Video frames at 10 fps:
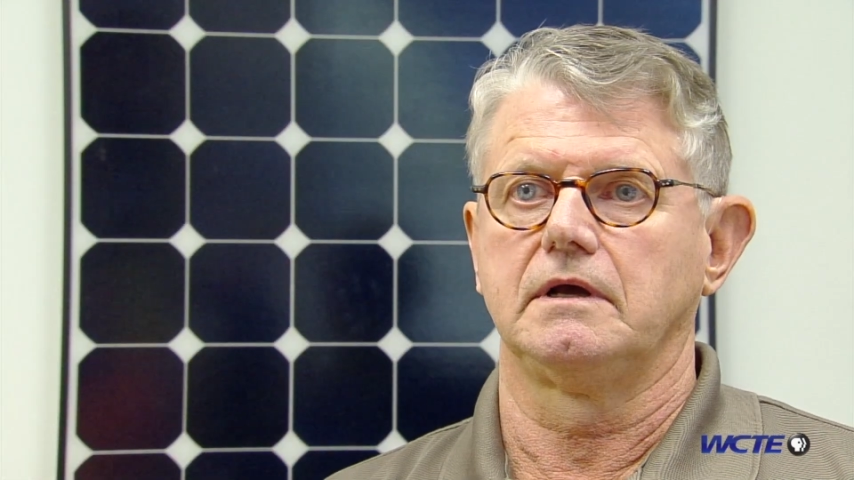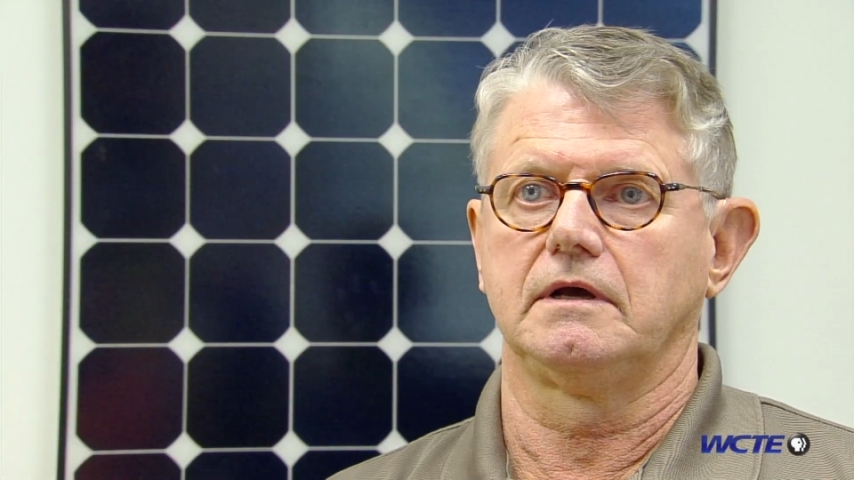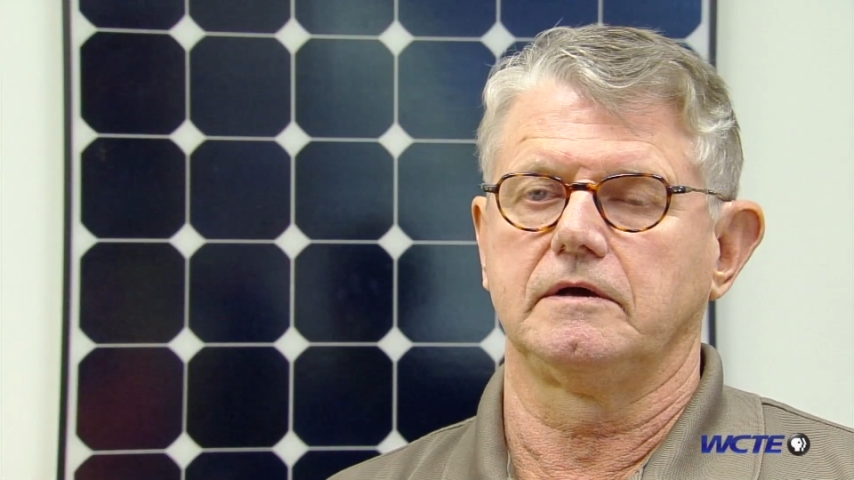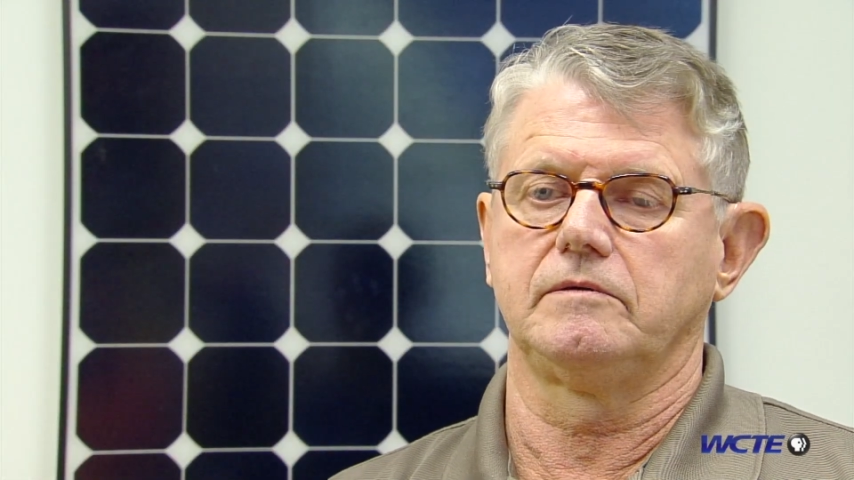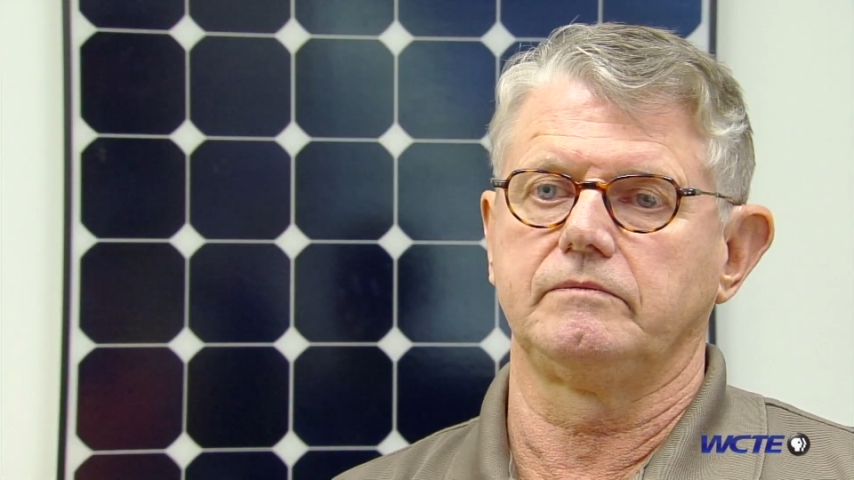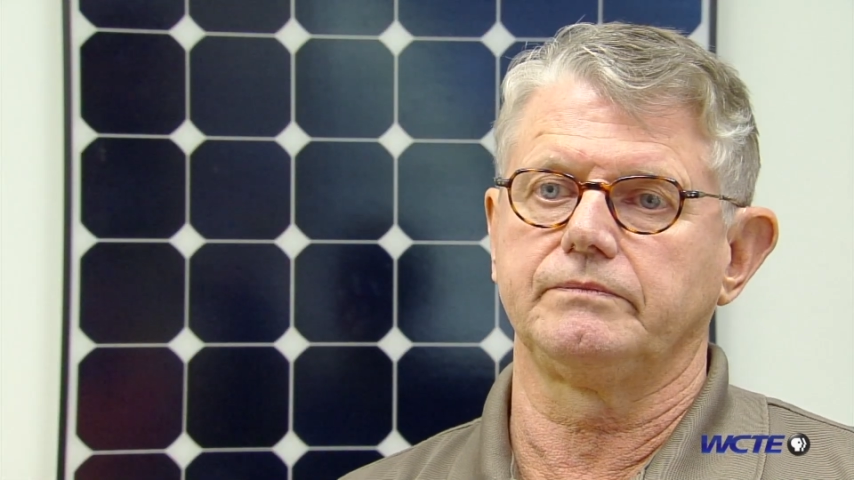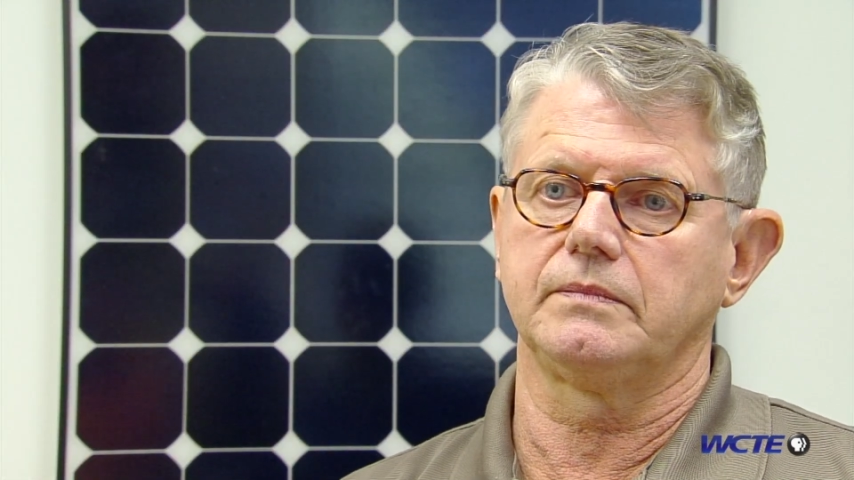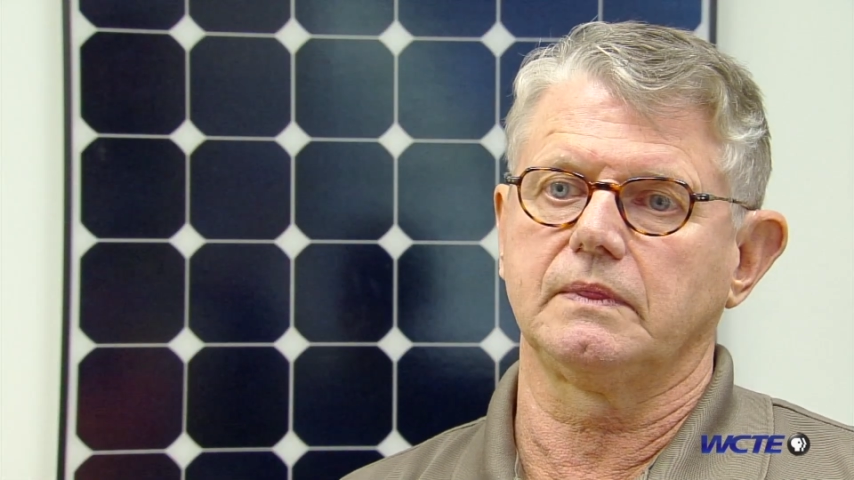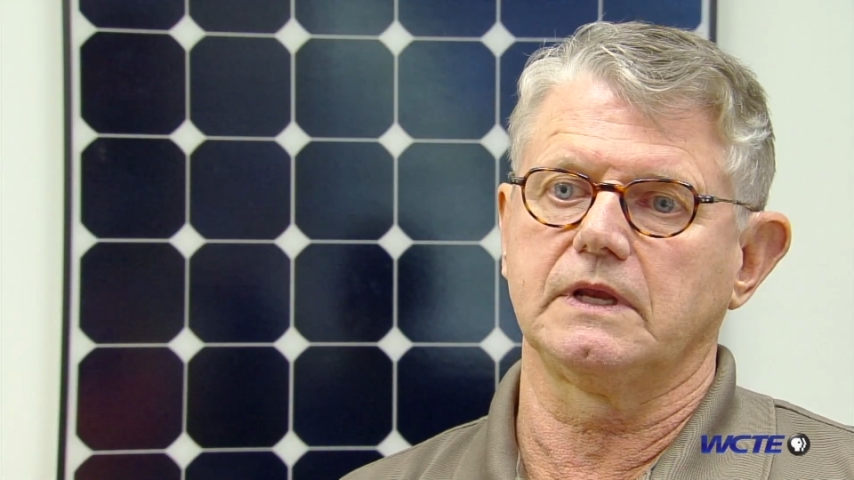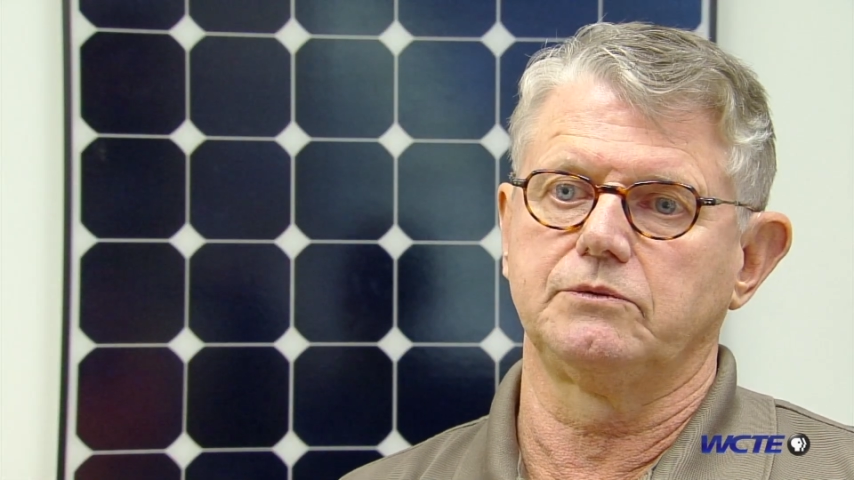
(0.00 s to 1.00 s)
um,
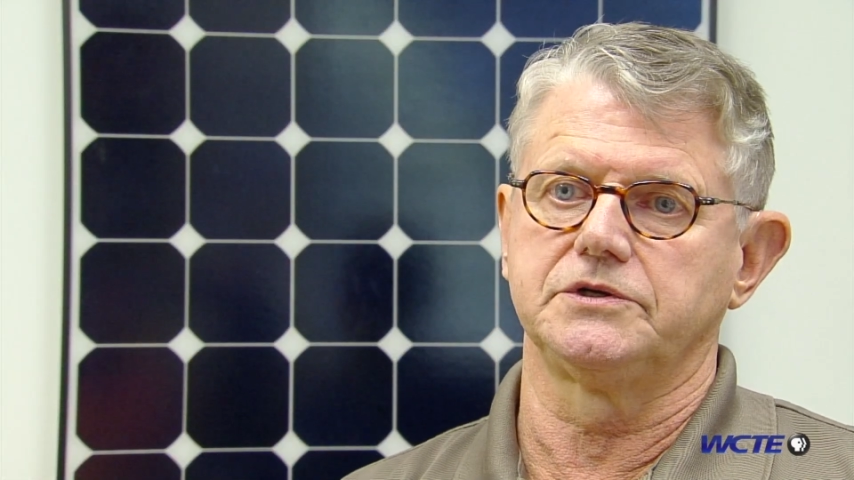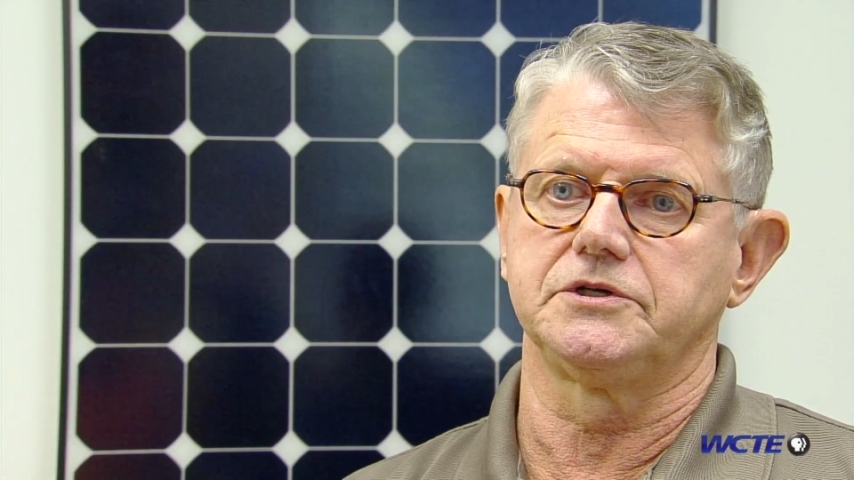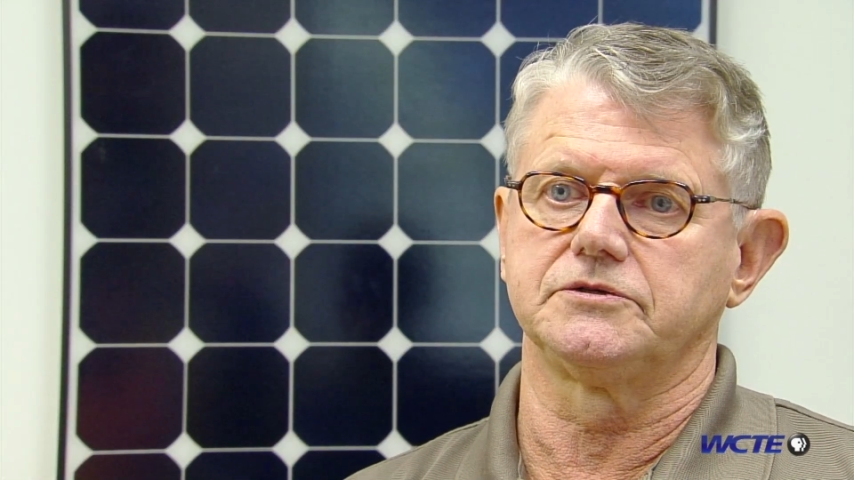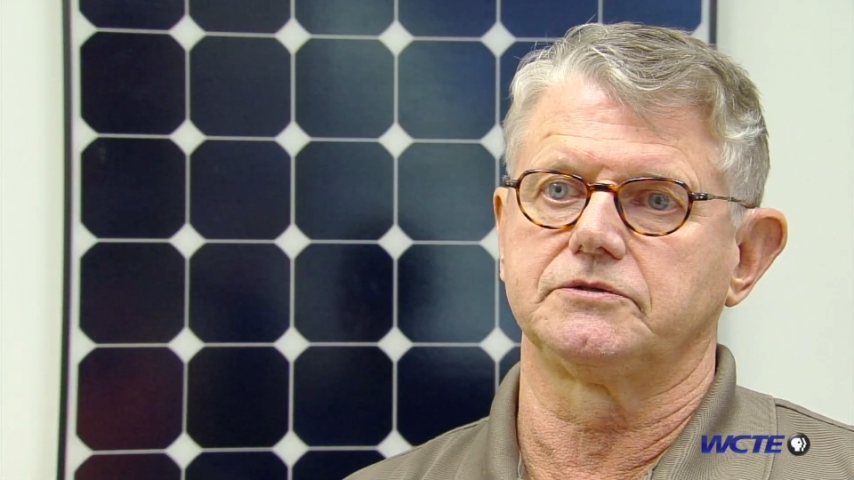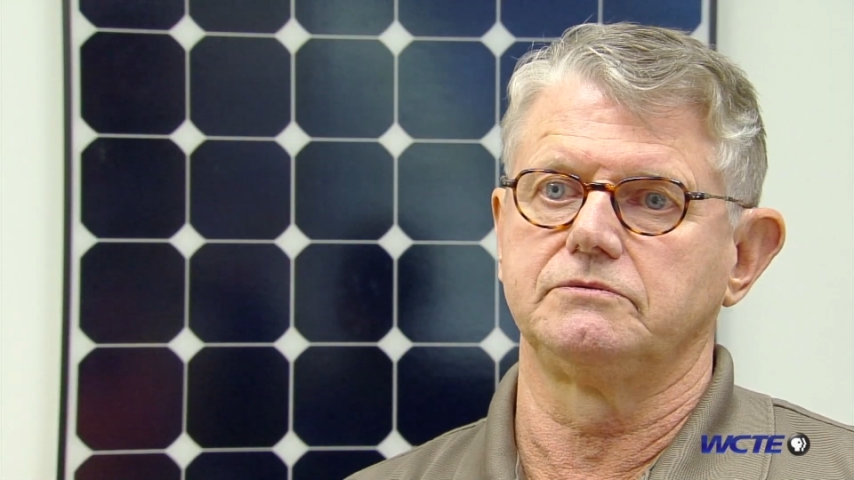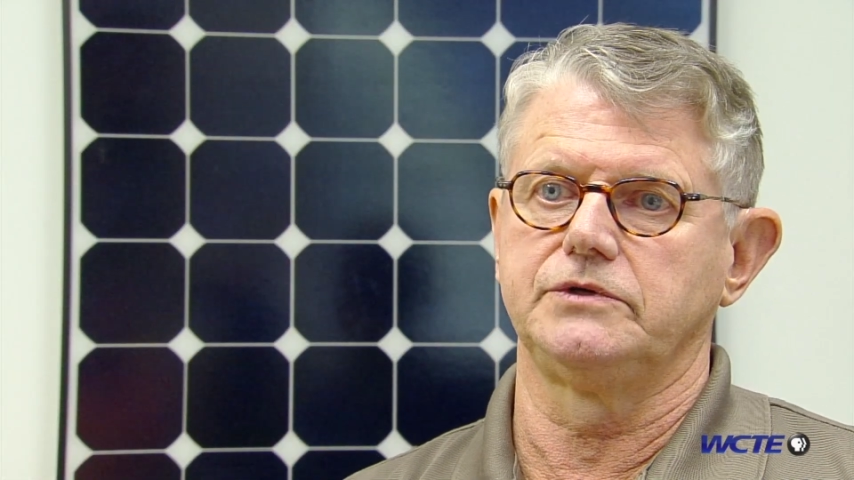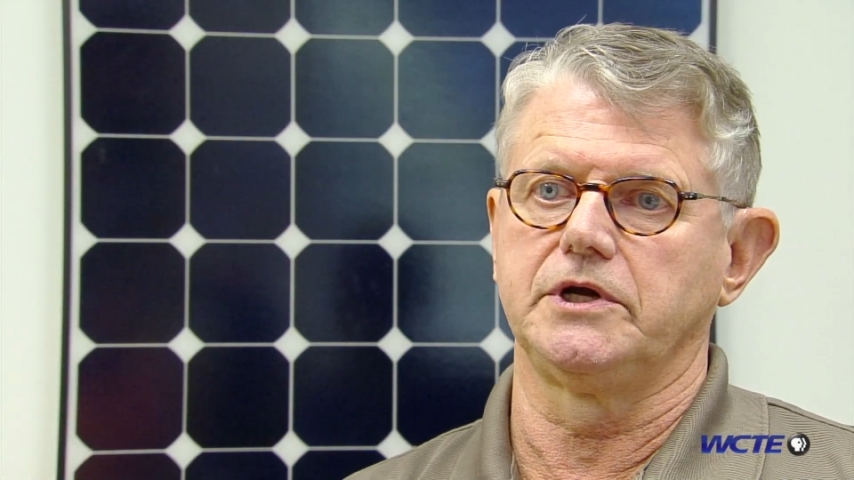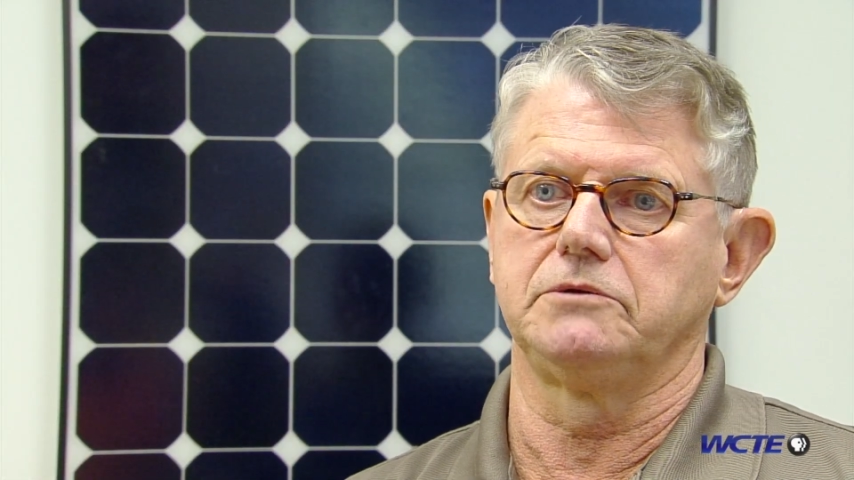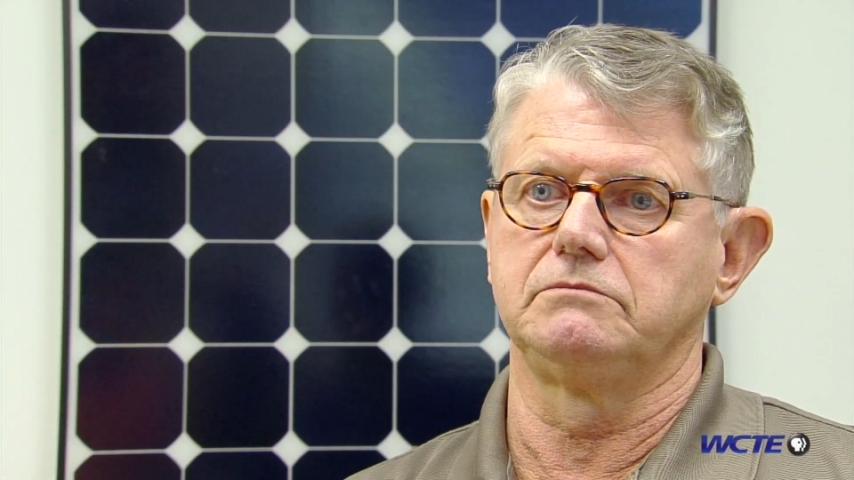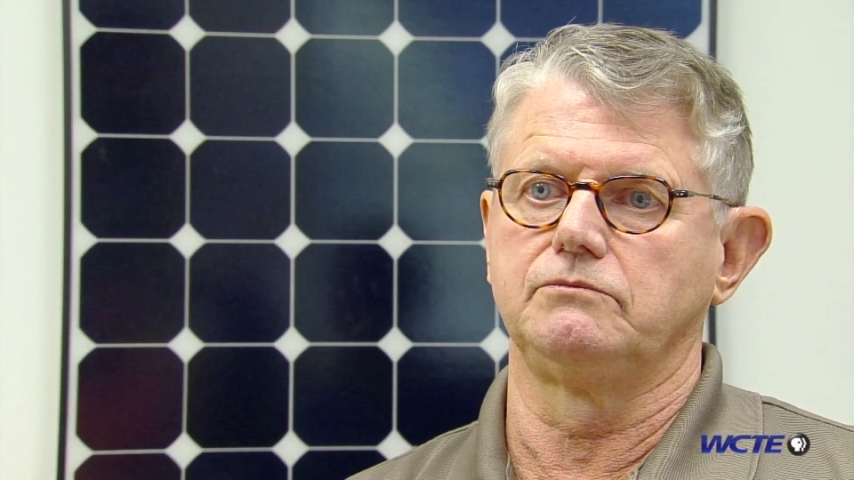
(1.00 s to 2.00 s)
which is you
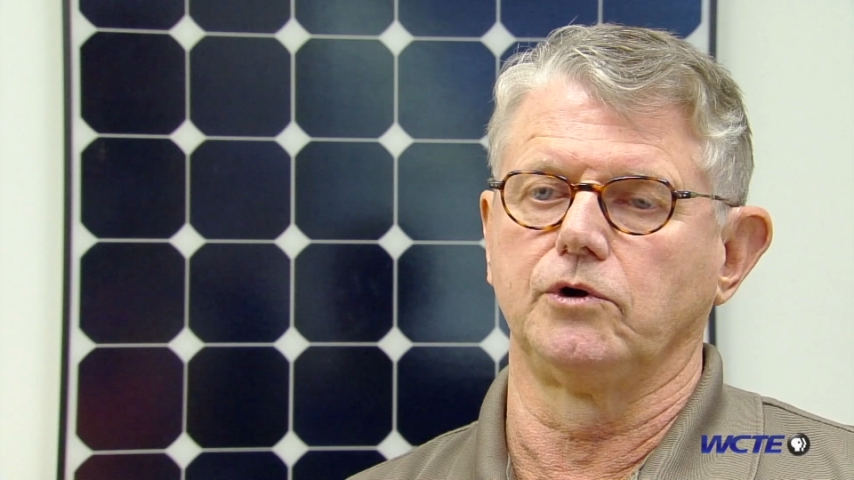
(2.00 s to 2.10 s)
know